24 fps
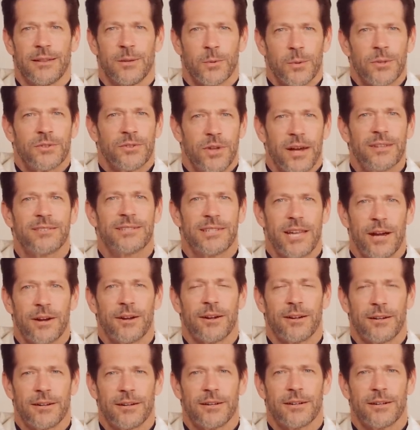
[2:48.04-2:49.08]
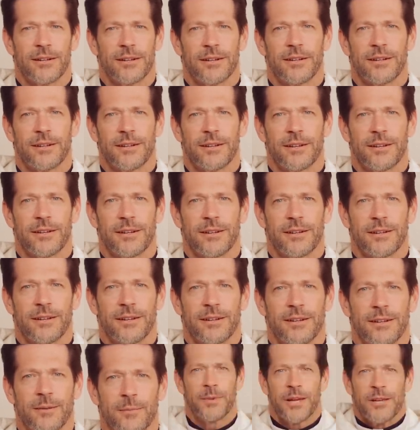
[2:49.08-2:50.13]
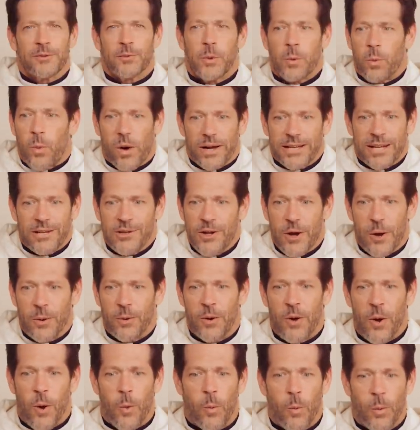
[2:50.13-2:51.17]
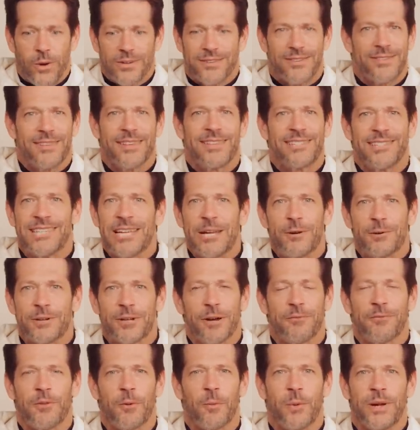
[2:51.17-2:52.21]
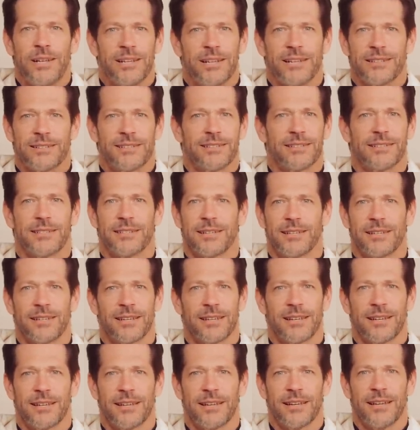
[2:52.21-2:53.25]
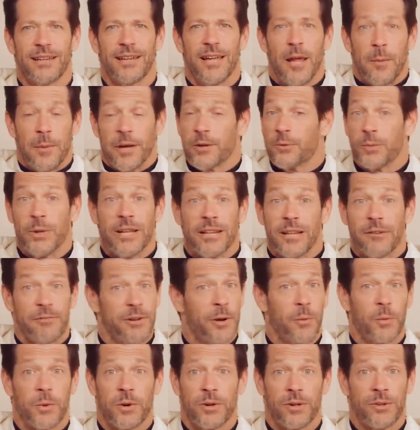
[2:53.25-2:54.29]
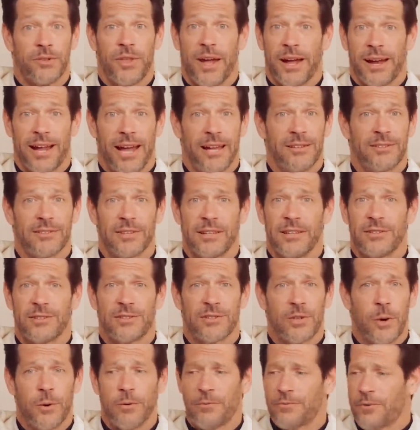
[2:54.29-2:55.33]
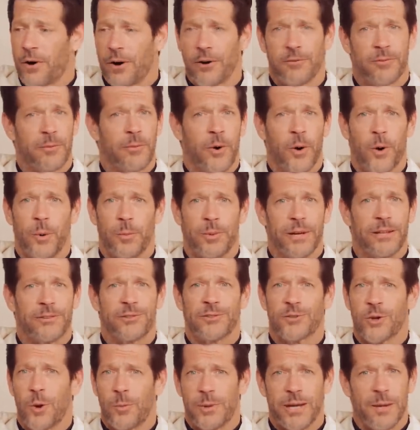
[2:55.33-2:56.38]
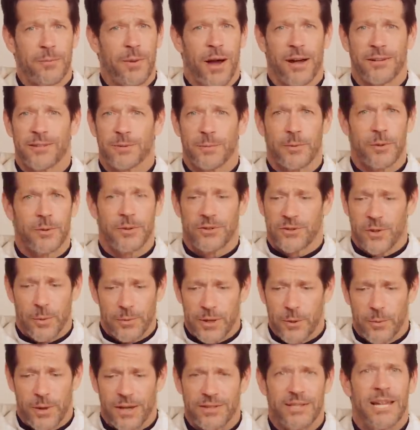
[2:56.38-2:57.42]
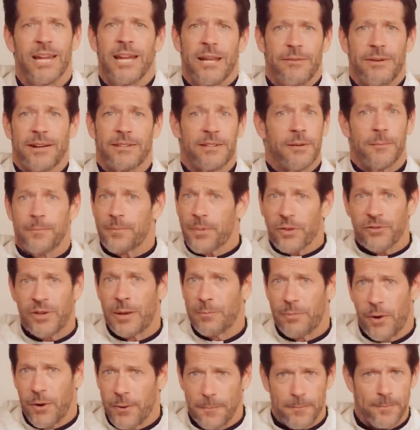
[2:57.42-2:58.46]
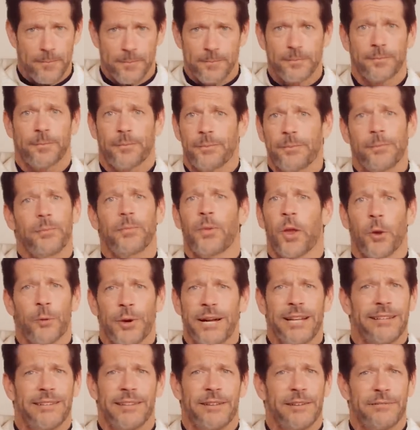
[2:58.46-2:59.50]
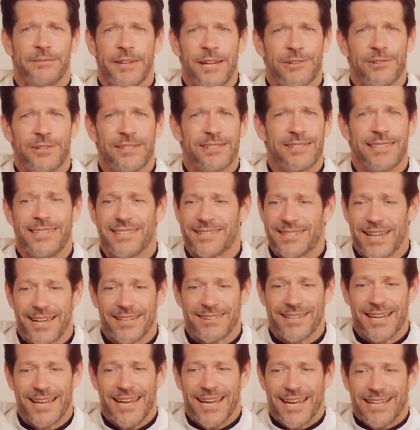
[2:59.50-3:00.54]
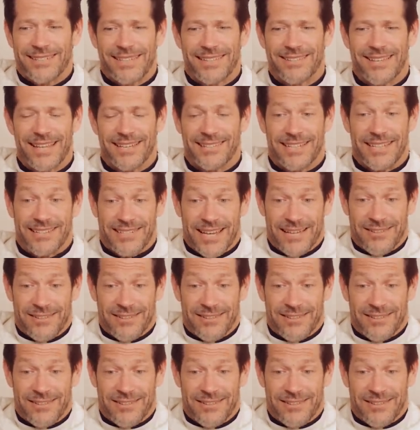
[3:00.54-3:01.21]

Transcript: the world does care. Because we want to know what's the secret of the witness. Because we live in a world that is so far from hope in so many ways. In fact, St. Paul, writing to the Ephesians, he says to the